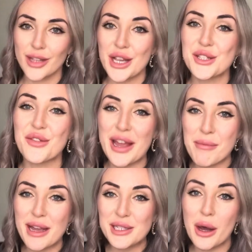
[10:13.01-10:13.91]
So they are
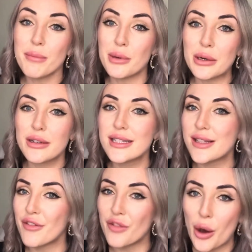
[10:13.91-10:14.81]
my top books
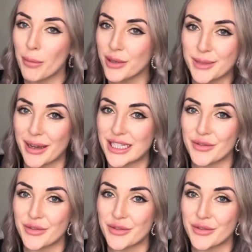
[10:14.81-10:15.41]
for prospective